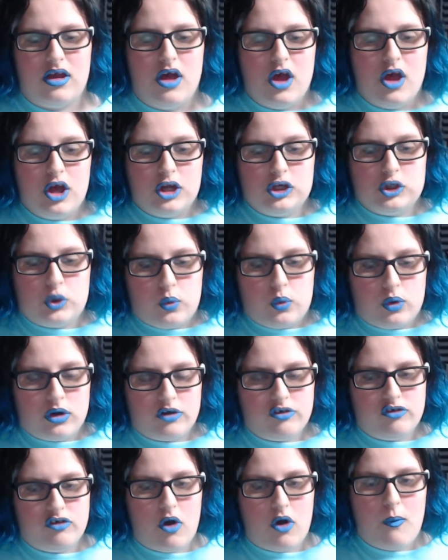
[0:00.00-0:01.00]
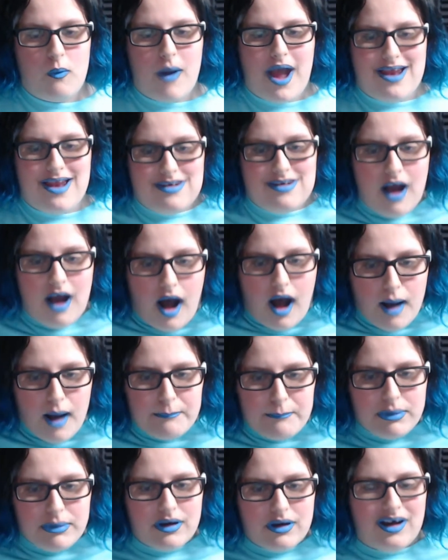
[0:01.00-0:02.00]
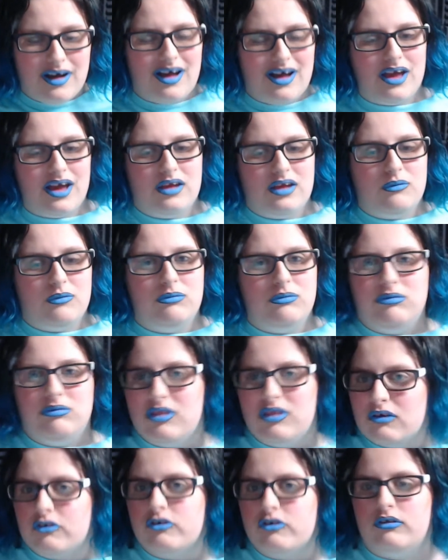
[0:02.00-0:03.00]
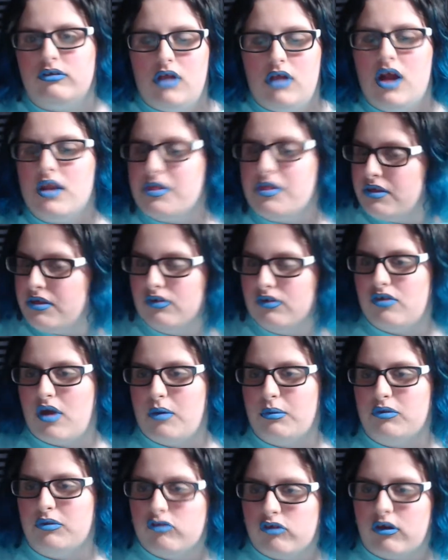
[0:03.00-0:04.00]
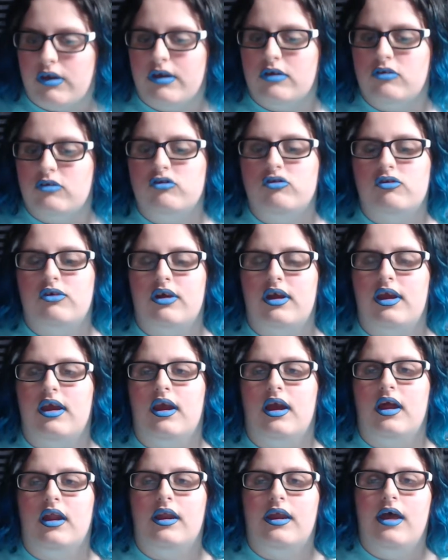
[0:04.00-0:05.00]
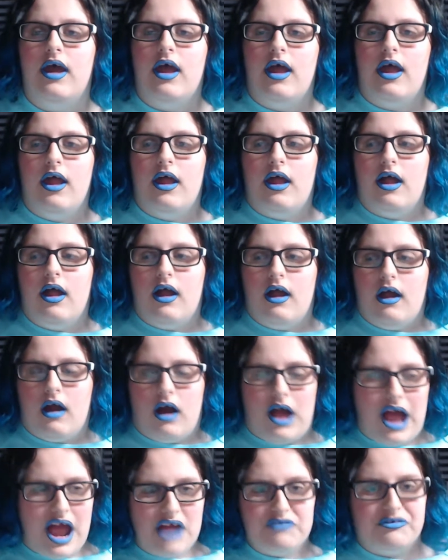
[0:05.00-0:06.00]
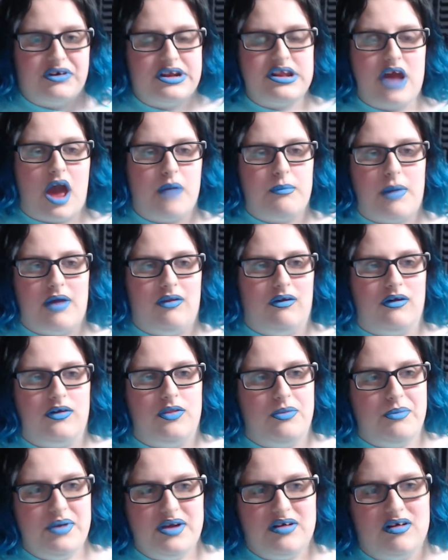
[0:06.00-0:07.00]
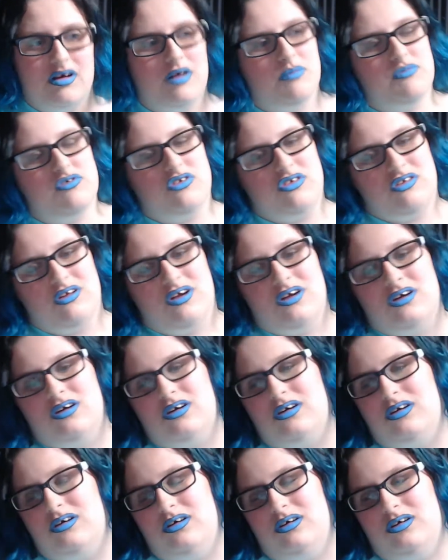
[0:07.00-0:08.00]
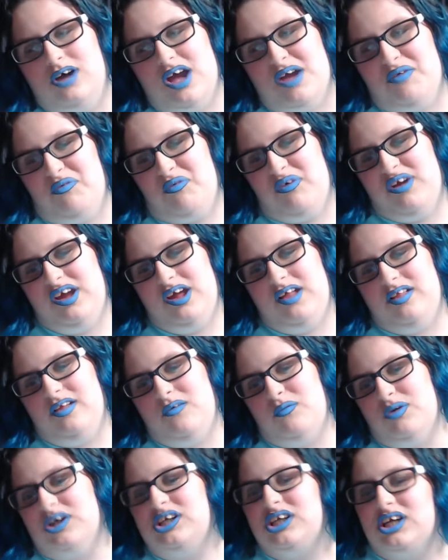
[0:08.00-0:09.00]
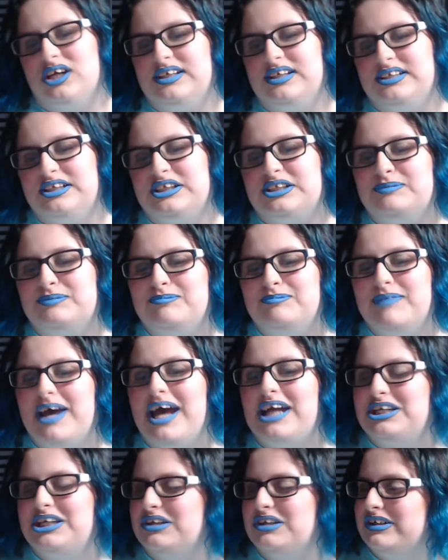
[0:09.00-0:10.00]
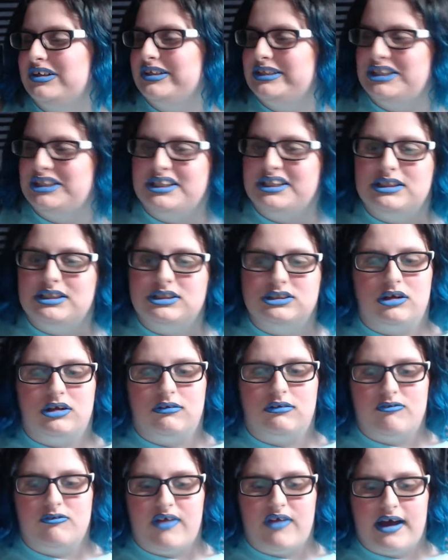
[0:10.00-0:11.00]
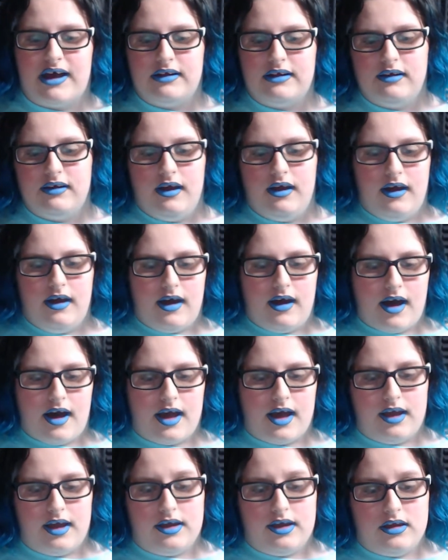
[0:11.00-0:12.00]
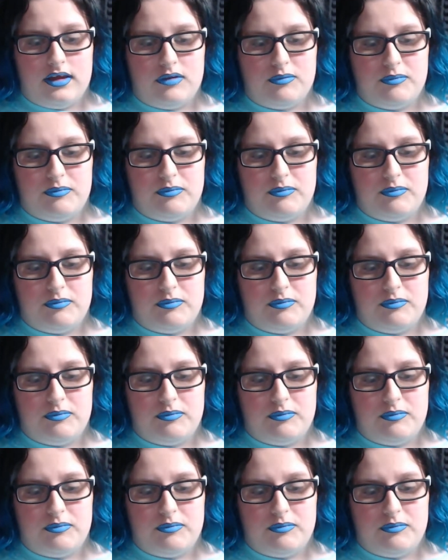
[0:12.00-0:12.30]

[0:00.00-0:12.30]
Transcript: torso and up, there's a lot of things I would change, and every time I look in the mirror, I'm just like, oh, I really wish I could just magically change all of that. I